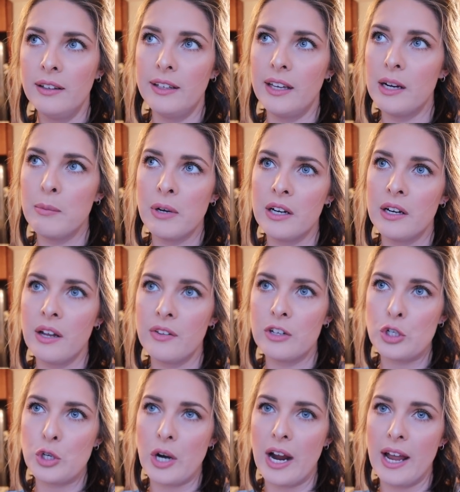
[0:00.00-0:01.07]
get them on
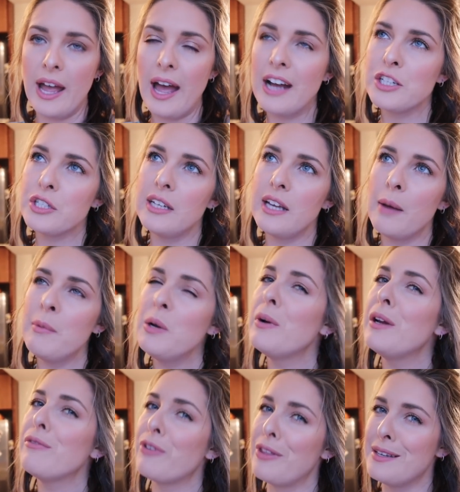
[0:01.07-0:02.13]
another tray. Actually, I'm gonna
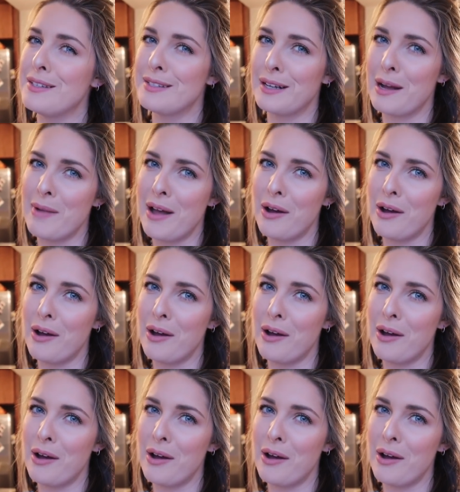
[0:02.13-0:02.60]
wait for these to come